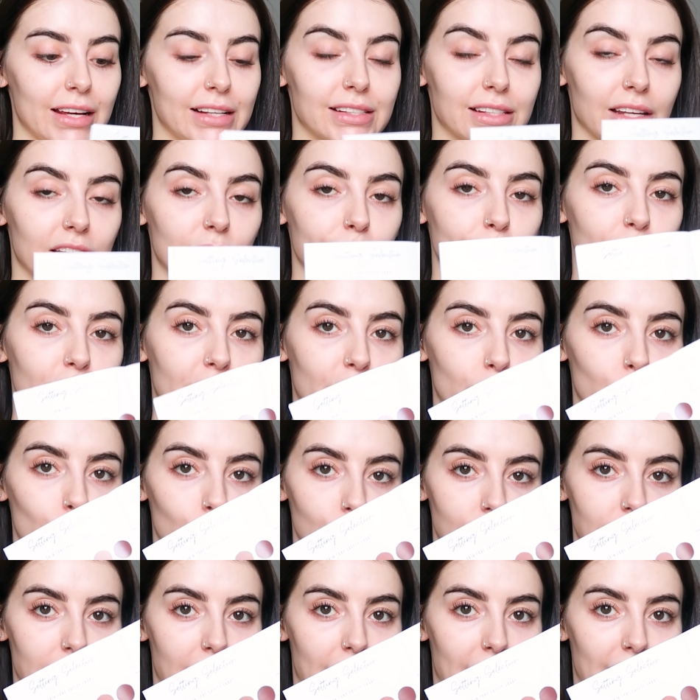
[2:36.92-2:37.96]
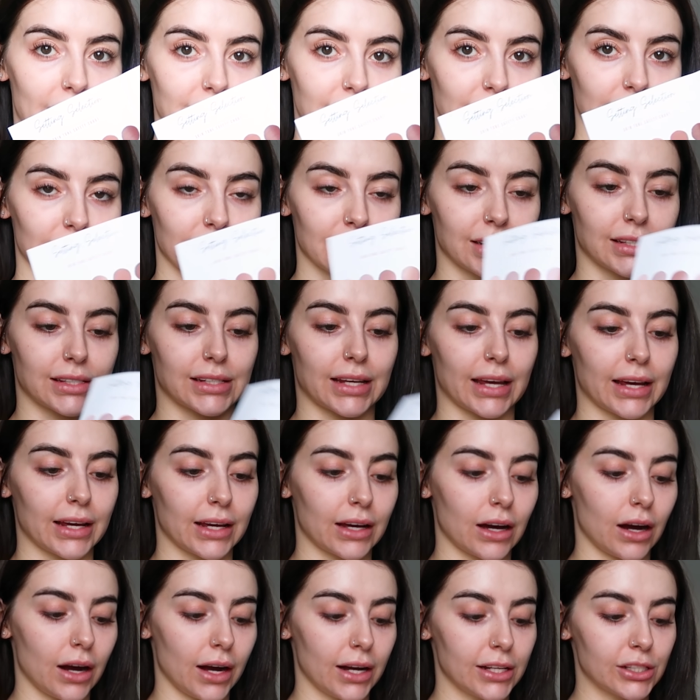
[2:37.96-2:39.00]
Inside the book, it also has a little
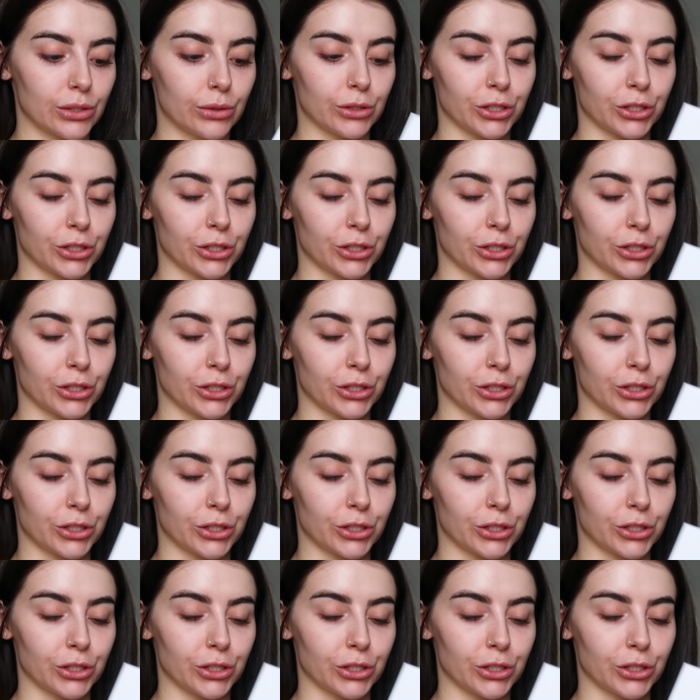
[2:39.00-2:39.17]
skin guide,